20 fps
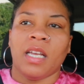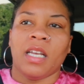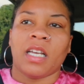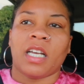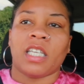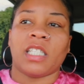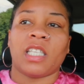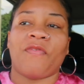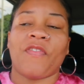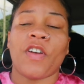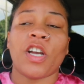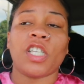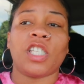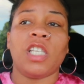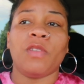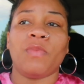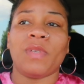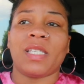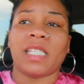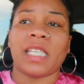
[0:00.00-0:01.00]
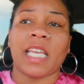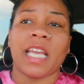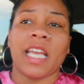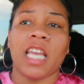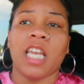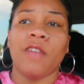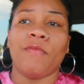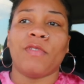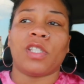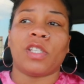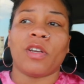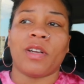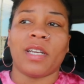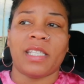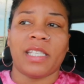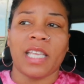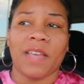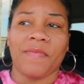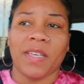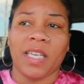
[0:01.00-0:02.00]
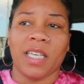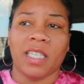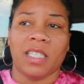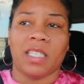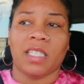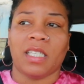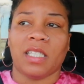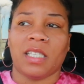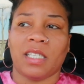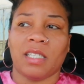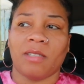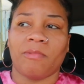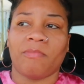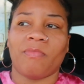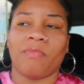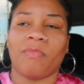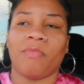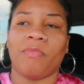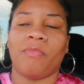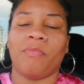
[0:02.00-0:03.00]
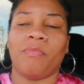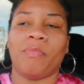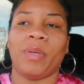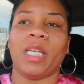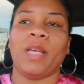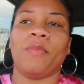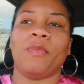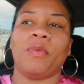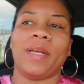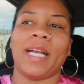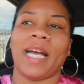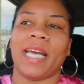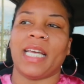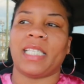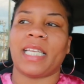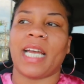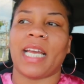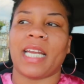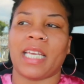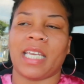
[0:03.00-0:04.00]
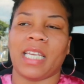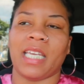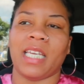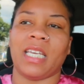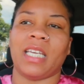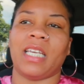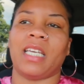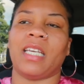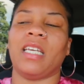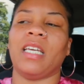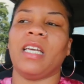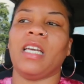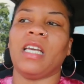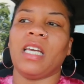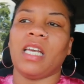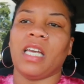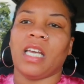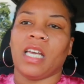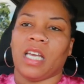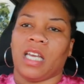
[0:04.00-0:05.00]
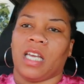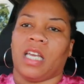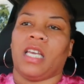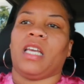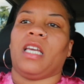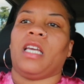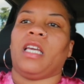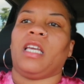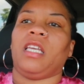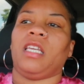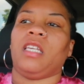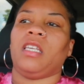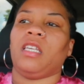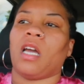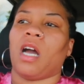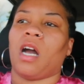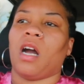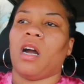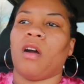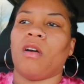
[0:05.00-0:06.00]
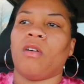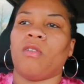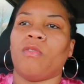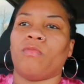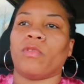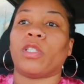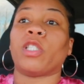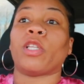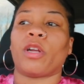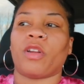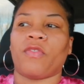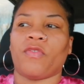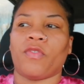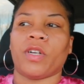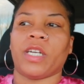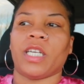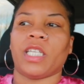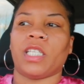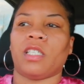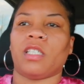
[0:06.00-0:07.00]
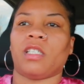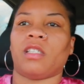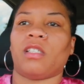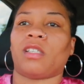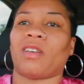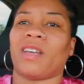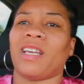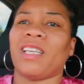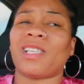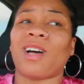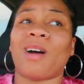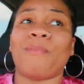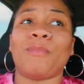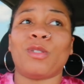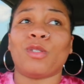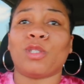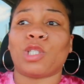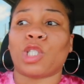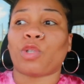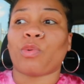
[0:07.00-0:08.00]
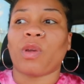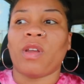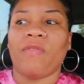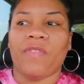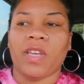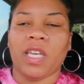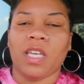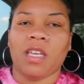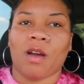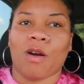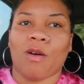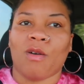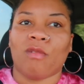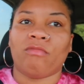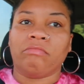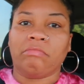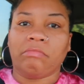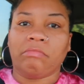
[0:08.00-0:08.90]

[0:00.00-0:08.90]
because at first she was saying he was thirty-seven inches, but then when we got his height again, he um was thirty-four inches. So he's almost three feet, y'all,